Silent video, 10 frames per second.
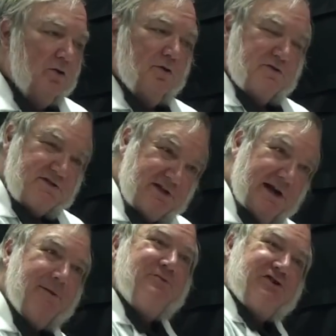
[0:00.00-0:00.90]
those
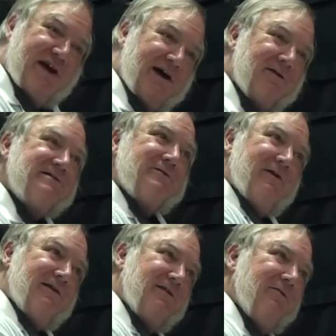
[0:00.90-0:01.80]
same channels that
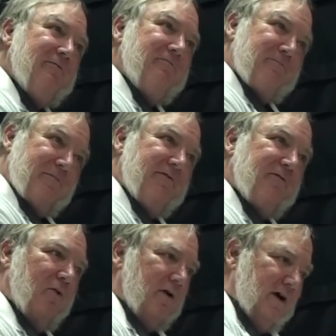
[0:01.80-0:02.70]
went through
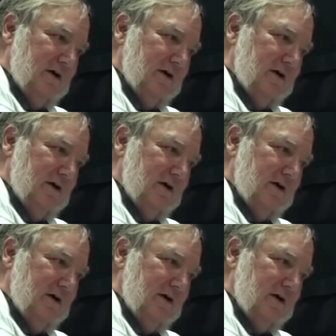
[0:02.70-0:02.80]
before,